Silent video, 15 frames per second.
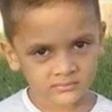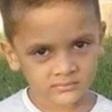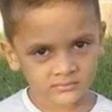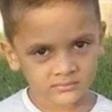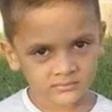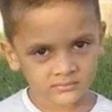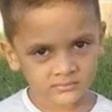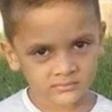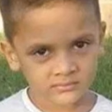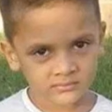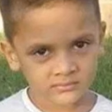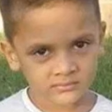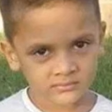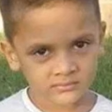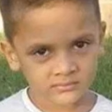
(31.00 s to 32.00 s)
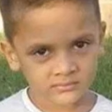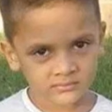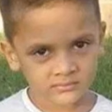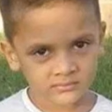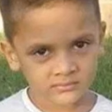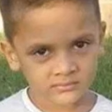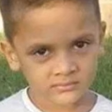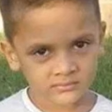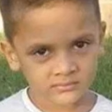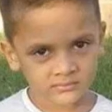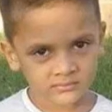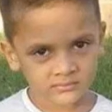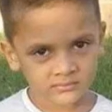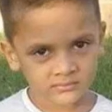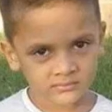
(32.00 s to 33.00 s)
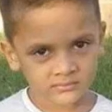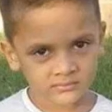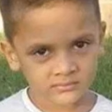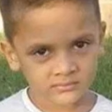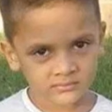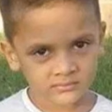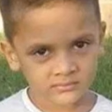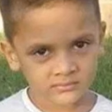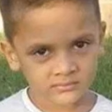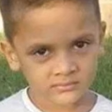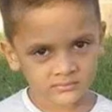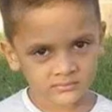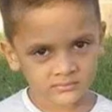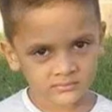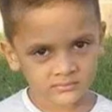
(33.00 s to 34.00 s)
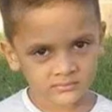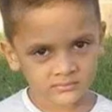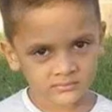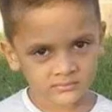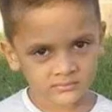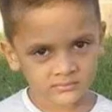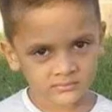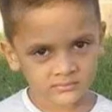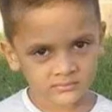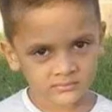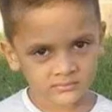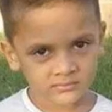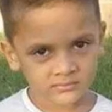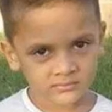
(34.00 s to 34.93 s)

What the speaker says: The face doesn't move, so there is nothing to read.